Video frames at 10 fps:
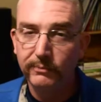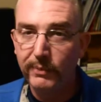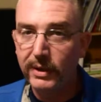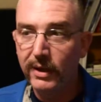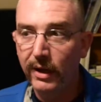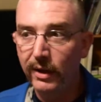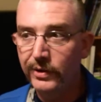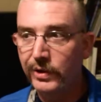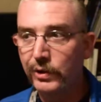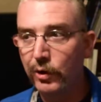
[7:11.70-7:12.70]

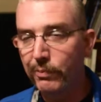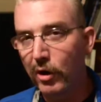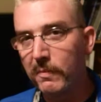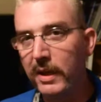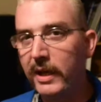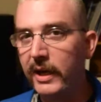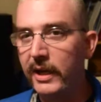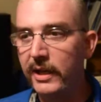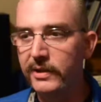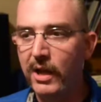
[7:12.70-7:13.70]
because your permit
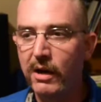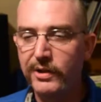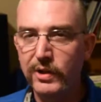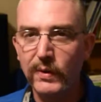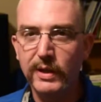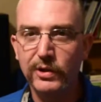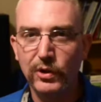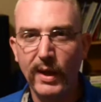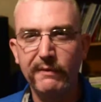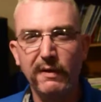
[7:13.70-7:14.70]
is, all it's doing is
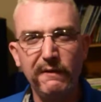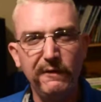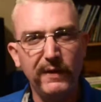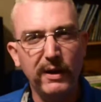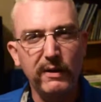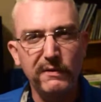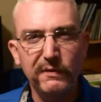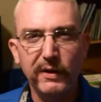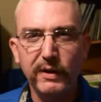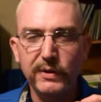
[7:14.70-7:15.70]
you have a very,
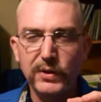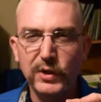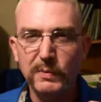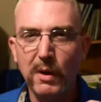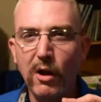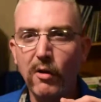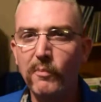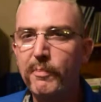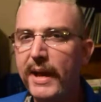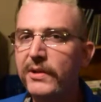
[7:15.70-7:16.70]
very small
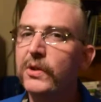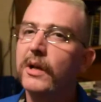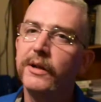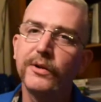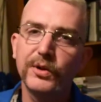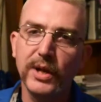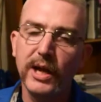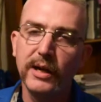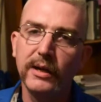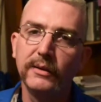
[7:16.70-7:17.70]
basic
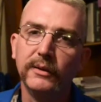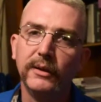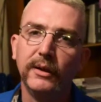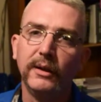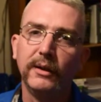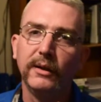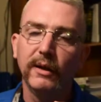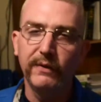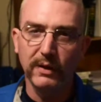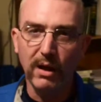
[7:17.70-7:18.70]
understanding
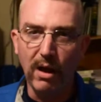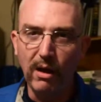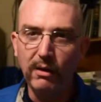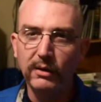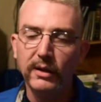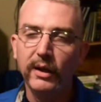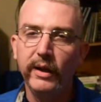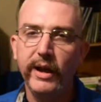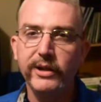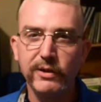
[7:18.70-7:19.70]
of the law,
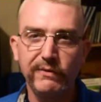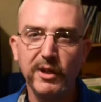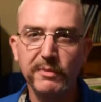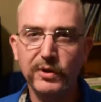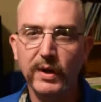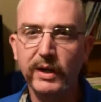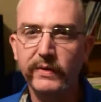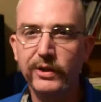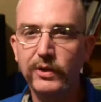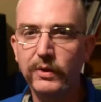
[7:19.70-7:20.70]
and you've demonstrated
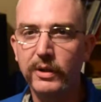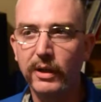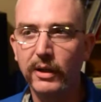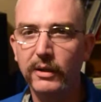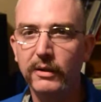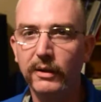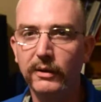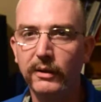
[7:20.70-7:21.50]
that you can